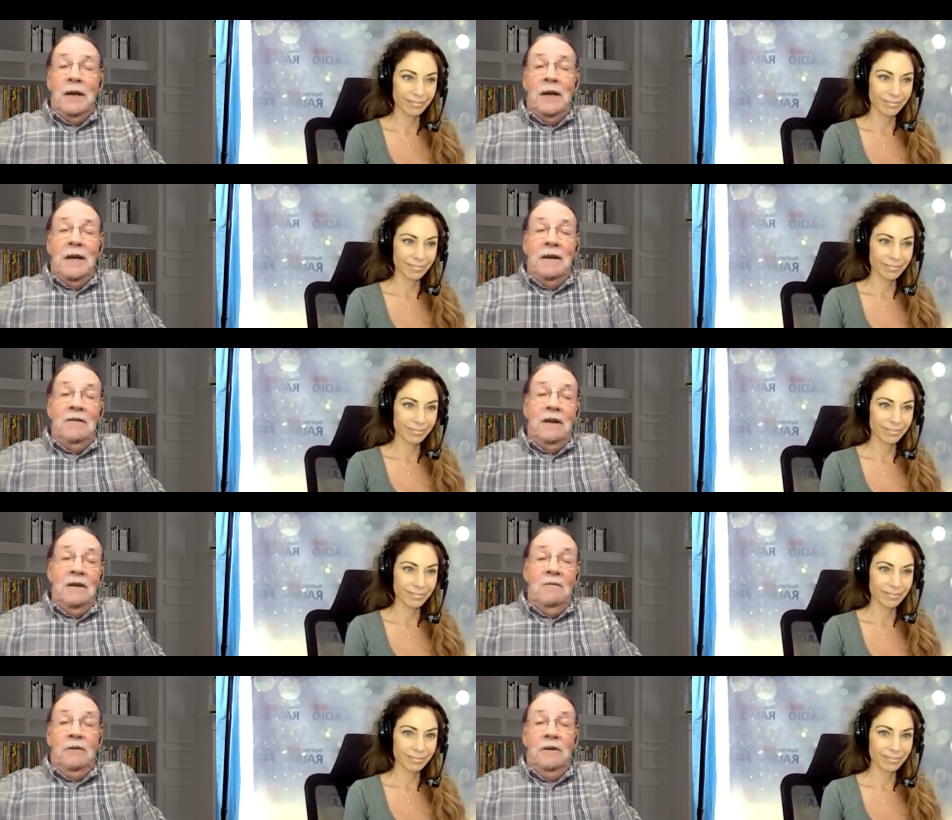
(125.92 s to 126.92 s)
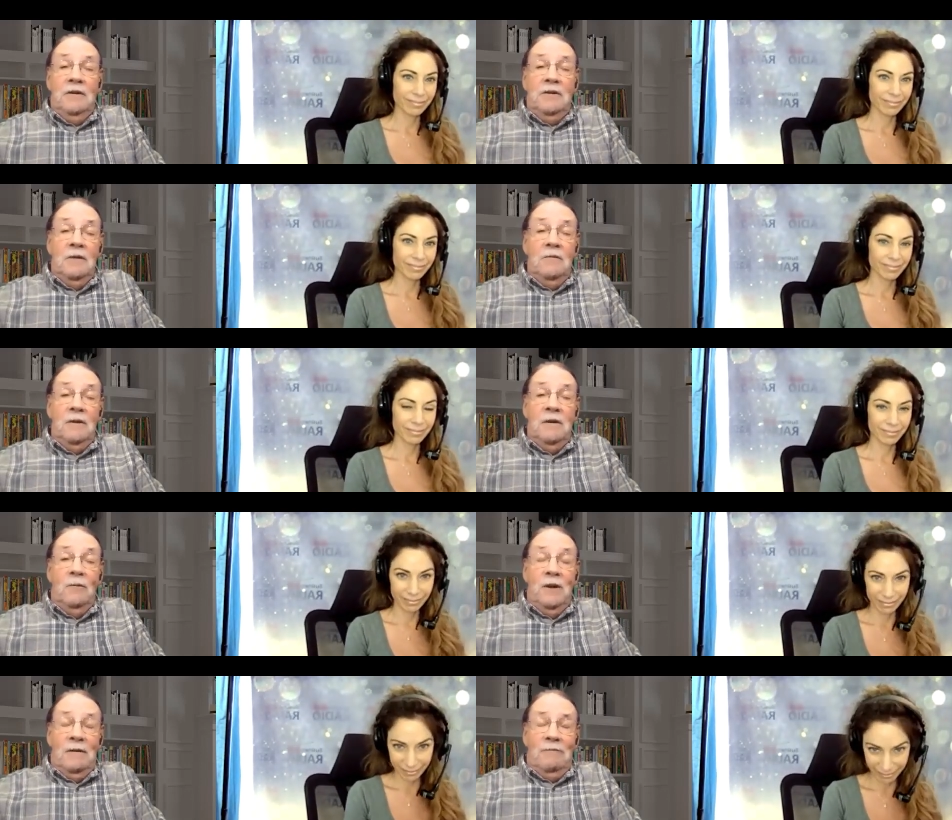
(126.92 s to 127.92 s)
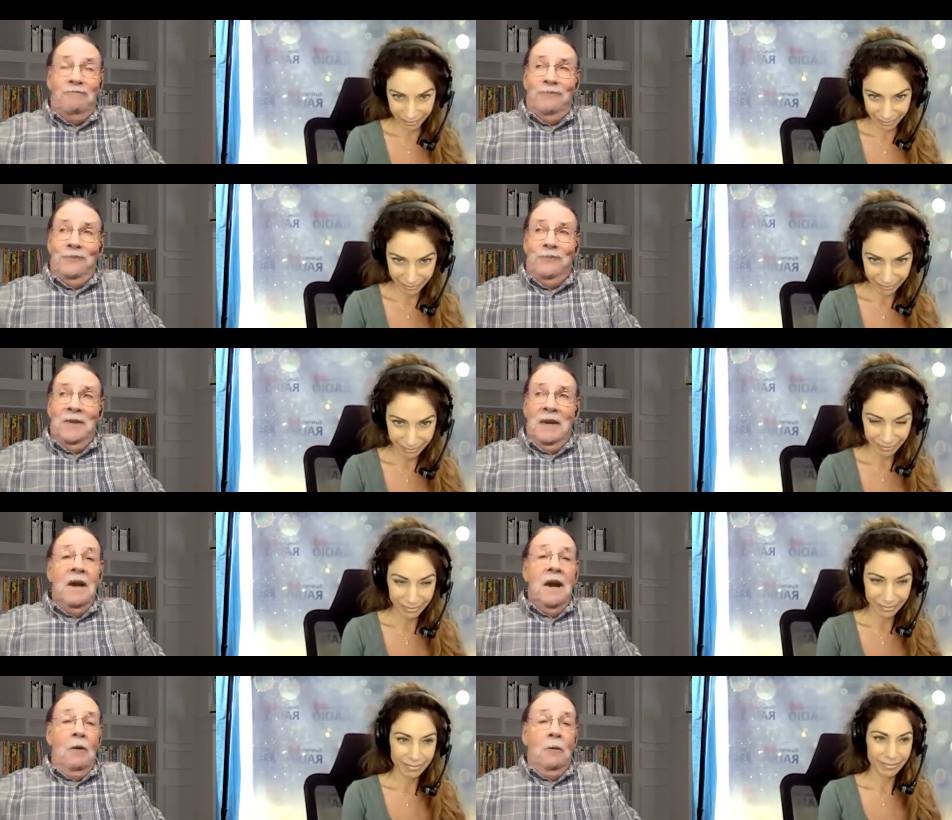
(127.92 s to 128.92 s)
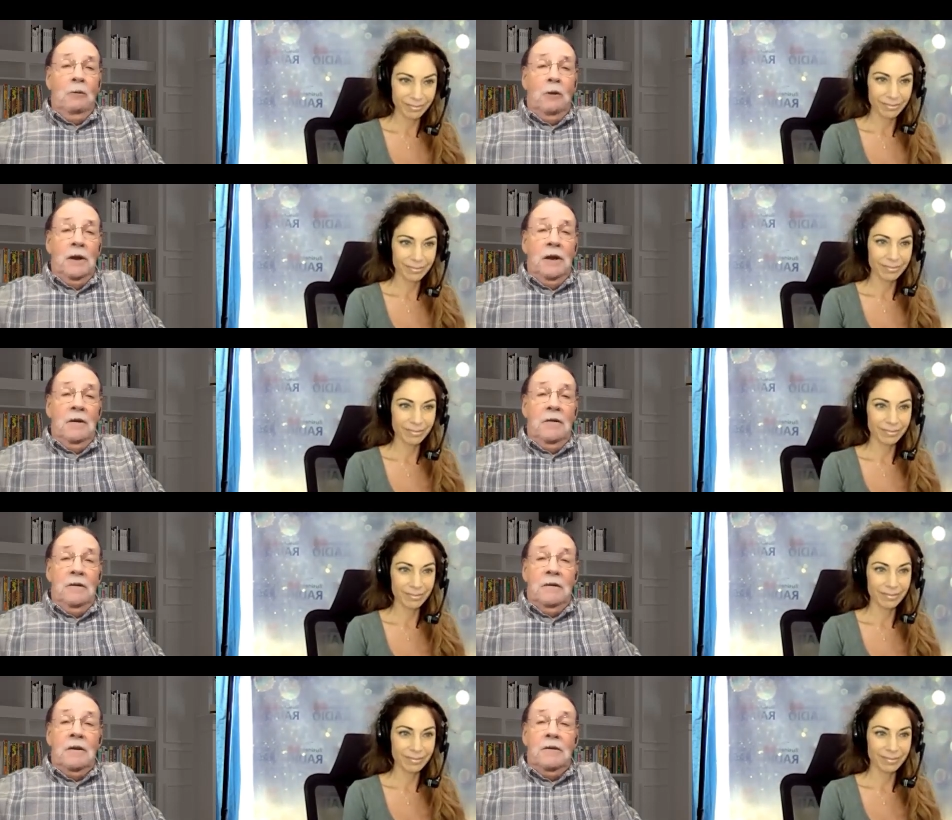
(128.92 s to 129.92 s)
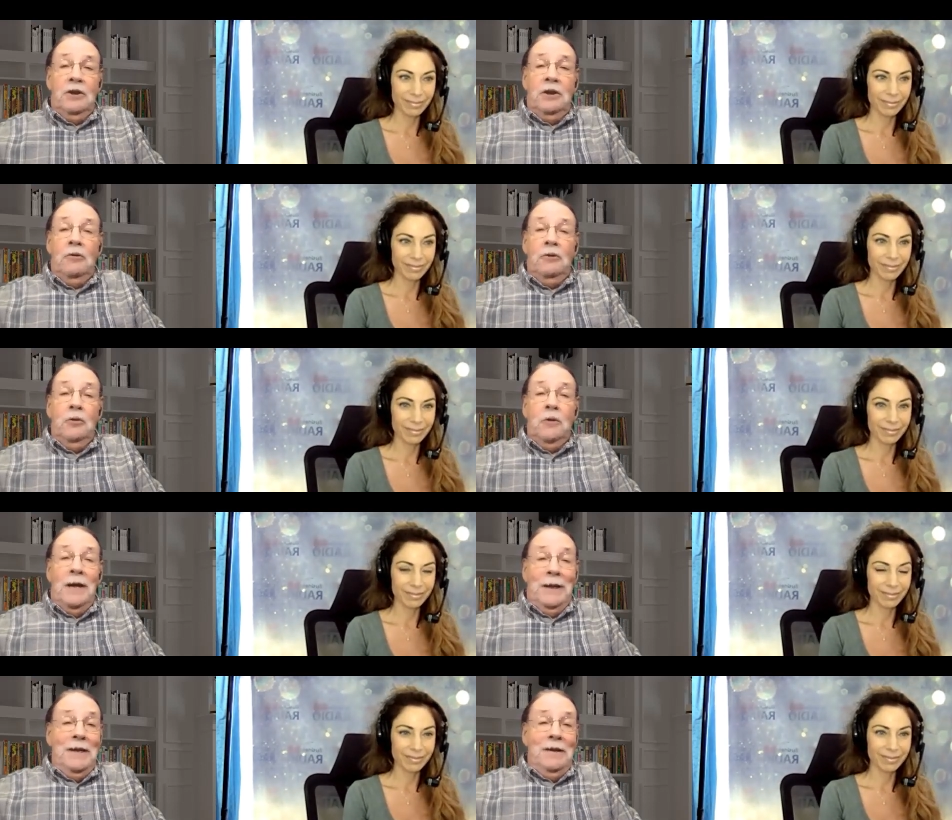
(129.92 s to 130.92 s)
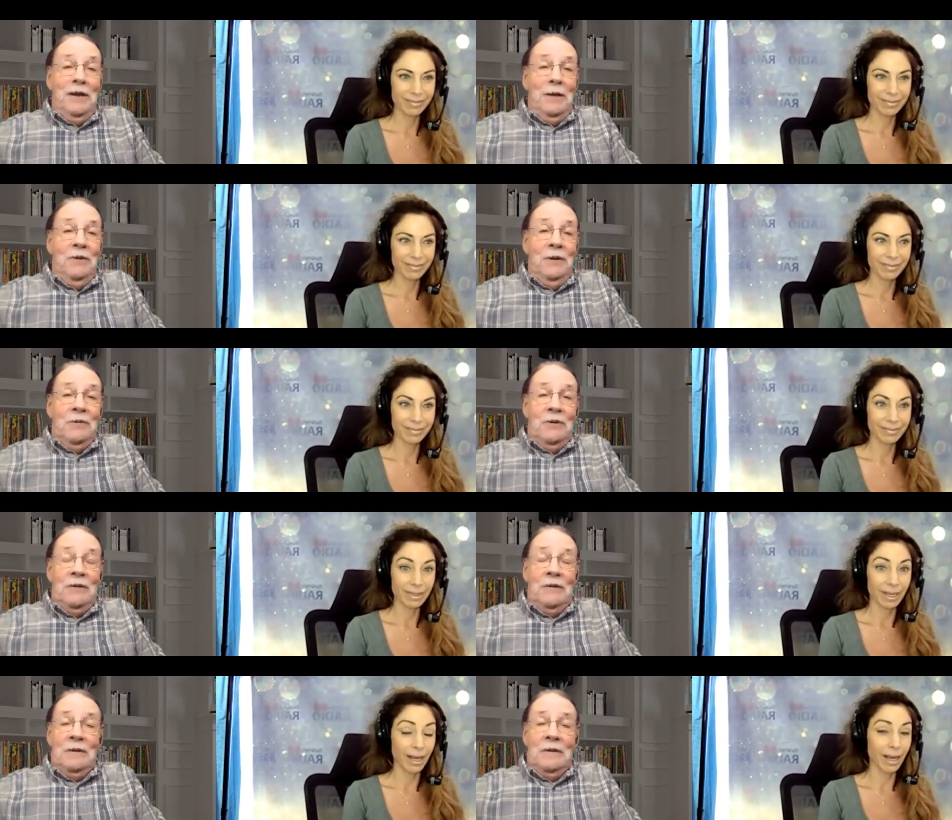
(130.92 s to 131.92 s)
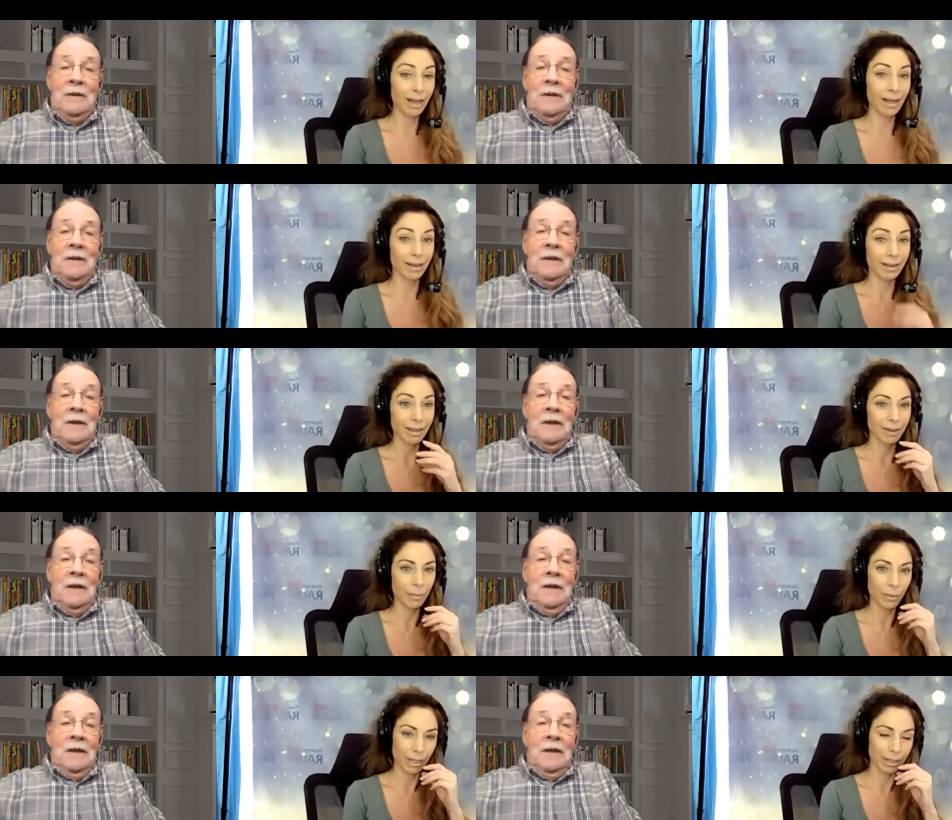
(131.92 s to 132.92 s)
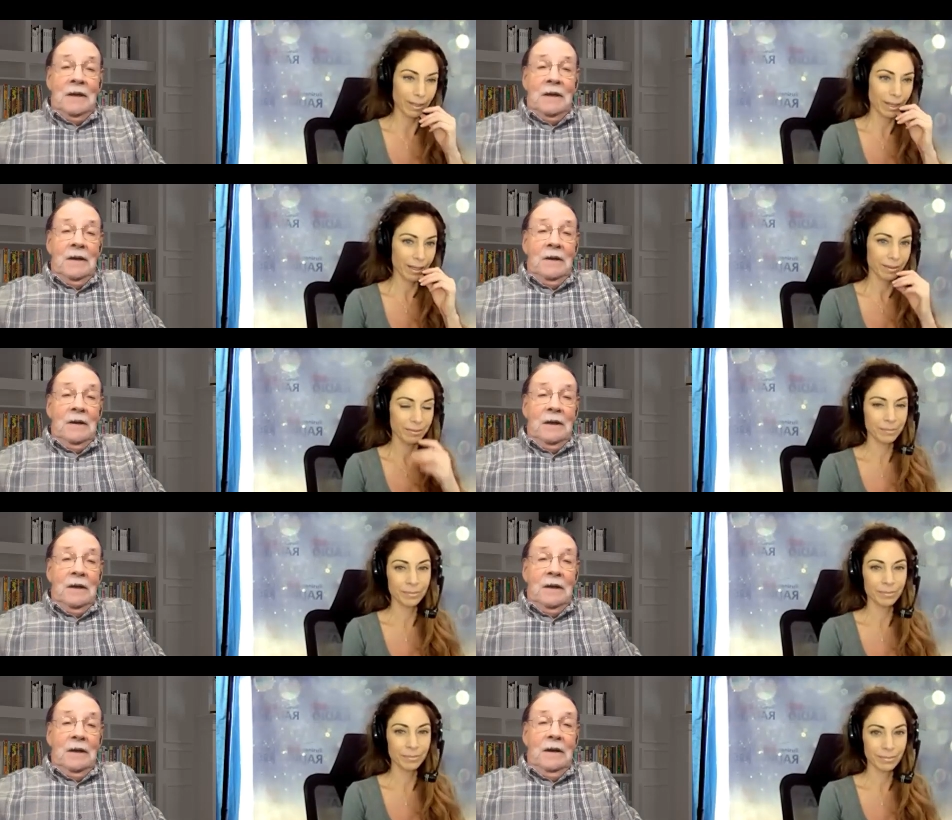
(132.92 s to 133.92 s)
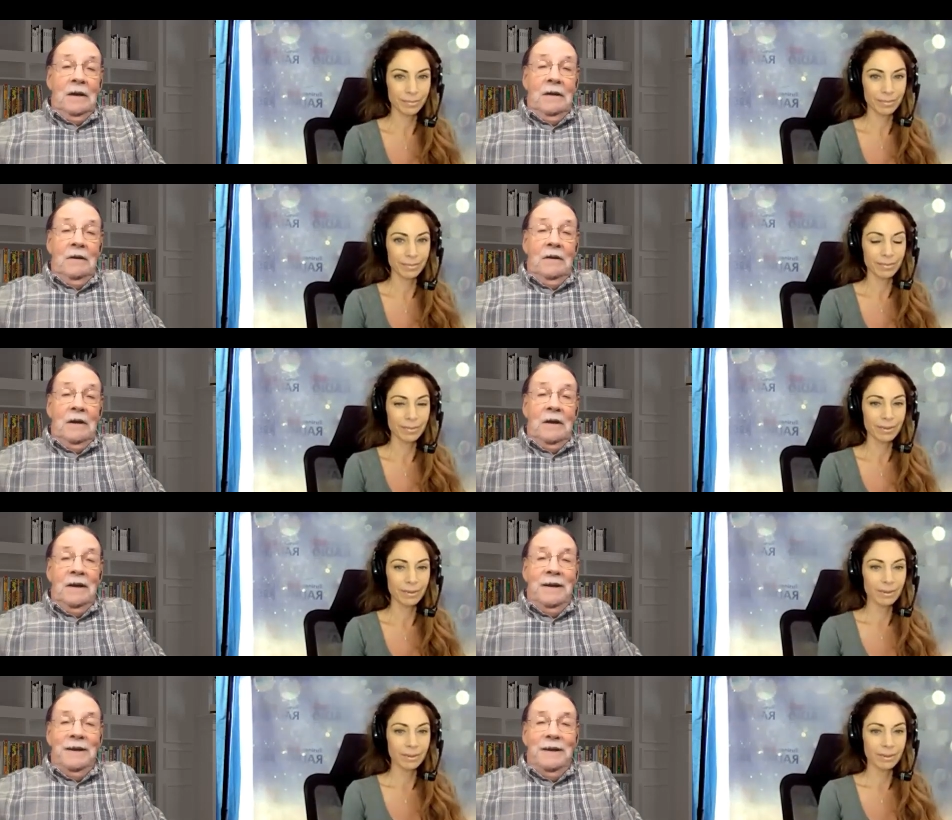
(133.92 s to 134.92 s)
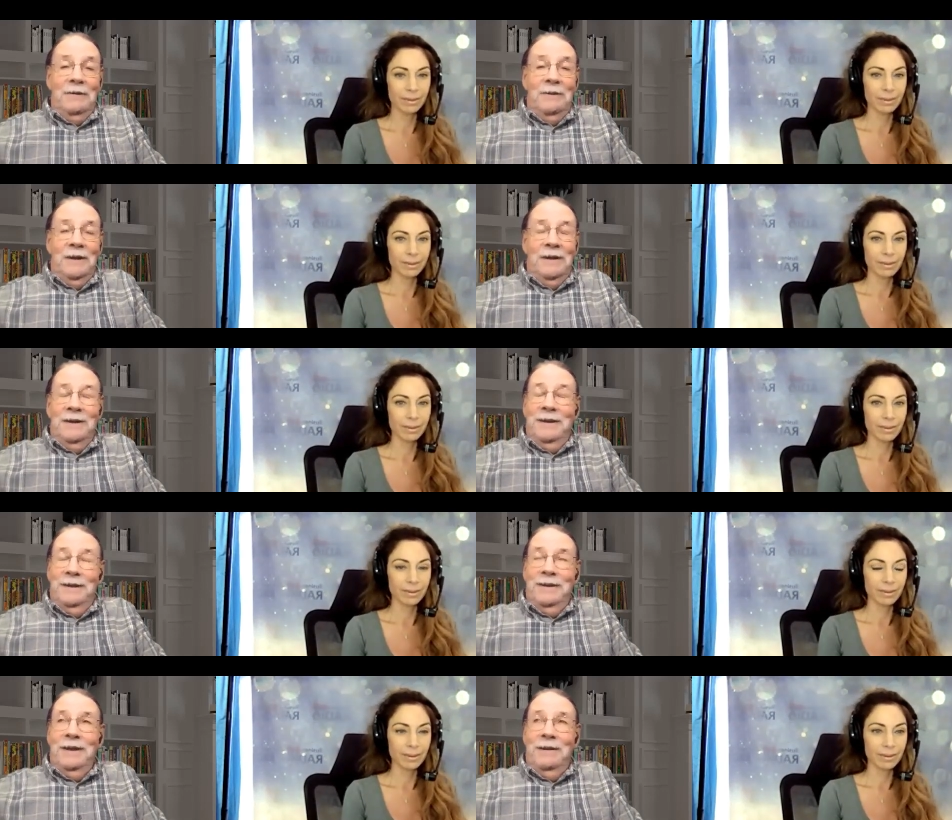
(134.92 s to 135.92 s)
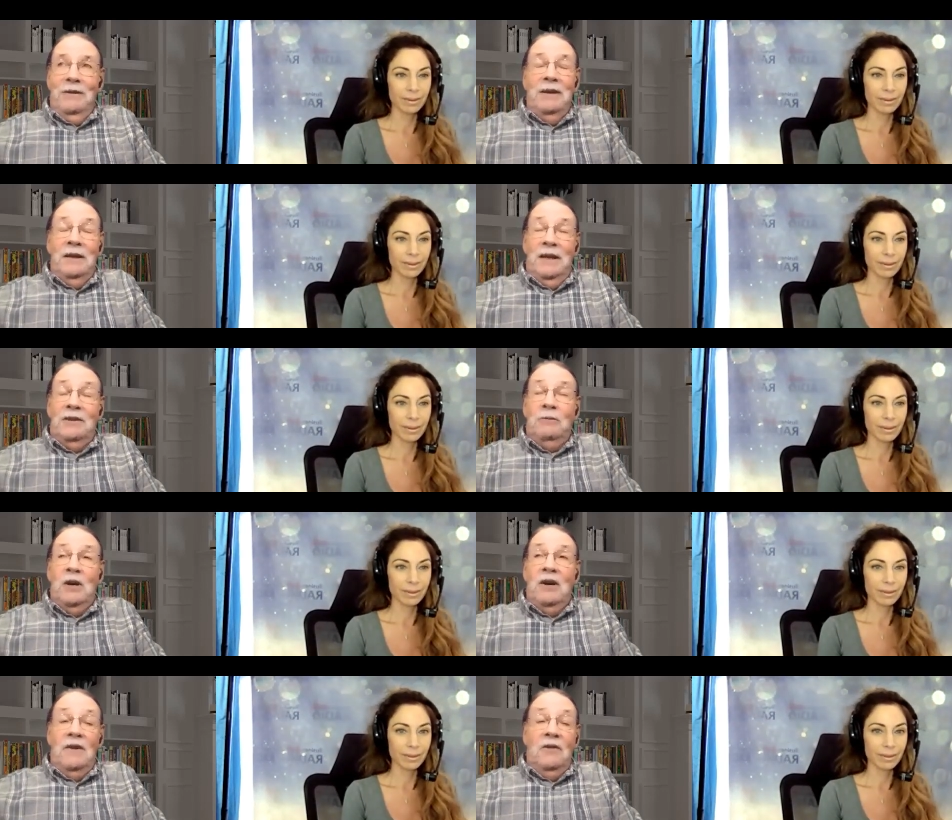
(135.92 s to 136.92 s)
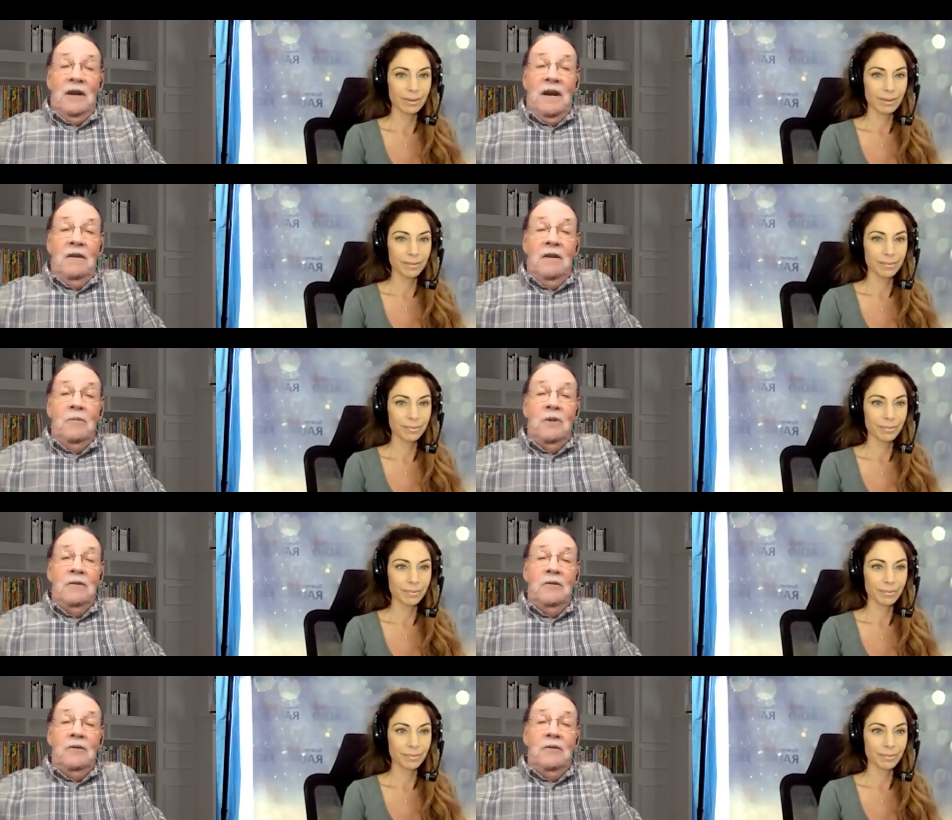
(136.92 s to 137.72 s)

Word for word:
Speaker 1: A I T. And for years I wondered, well, are we related to the G O U L E T people?
Speaker 2: Ah, good point. Yeah.
Speaker 1: And uh, it it's where I started, but it